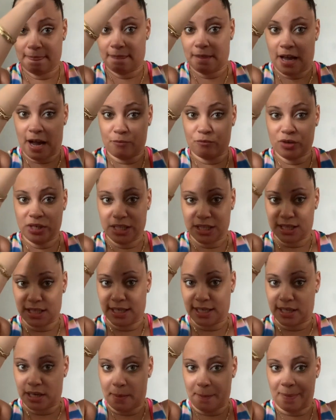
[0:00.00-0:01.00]
I'm really
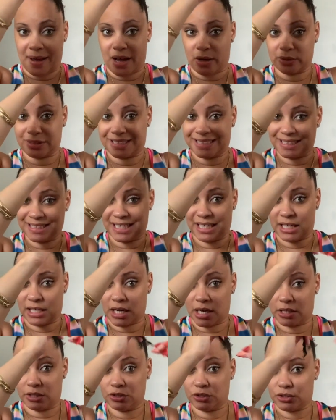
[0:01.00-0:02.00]
thinking about sitting
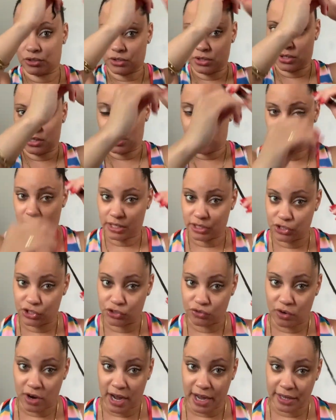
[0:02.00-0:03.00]
under a
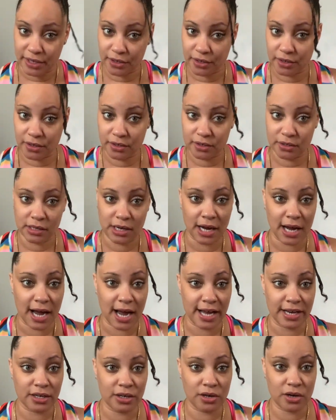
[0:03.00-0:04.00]
dryer.
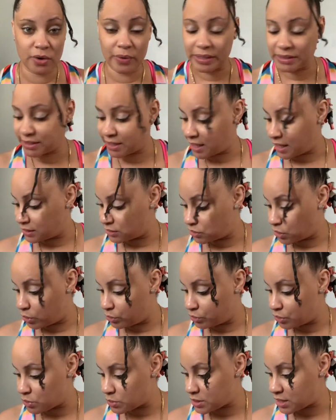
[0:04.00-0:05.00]
I know I said I
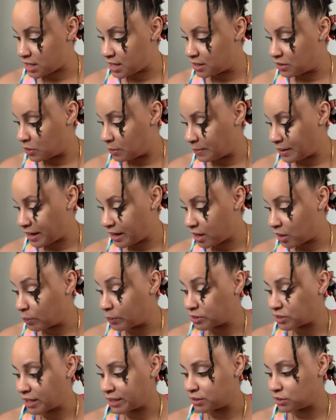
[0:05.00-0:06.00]
don't use heat on my hair,
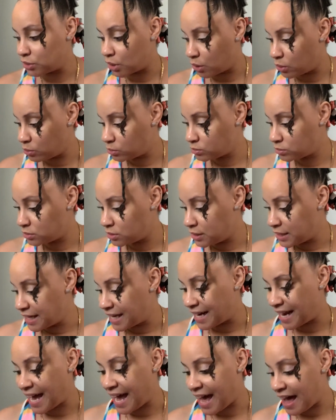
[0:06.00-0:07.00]
which I don't,
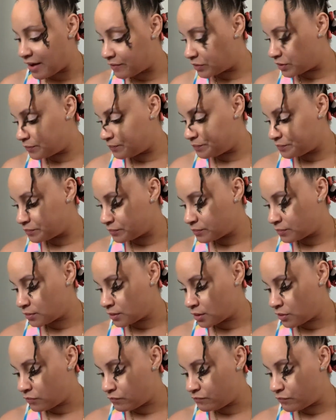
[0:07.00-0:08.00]
and I haven't
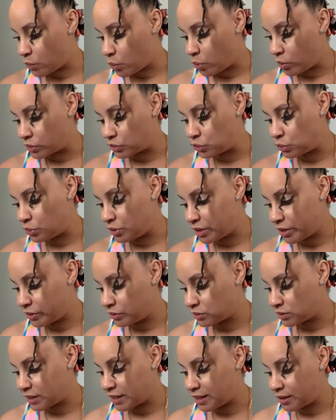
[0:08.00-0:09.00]
for 2
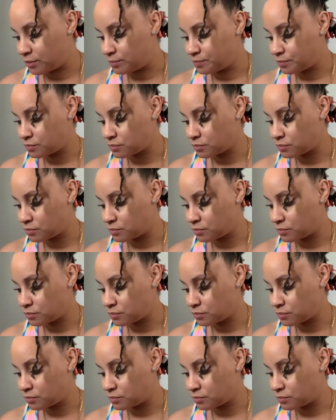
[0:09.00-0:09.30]
years now,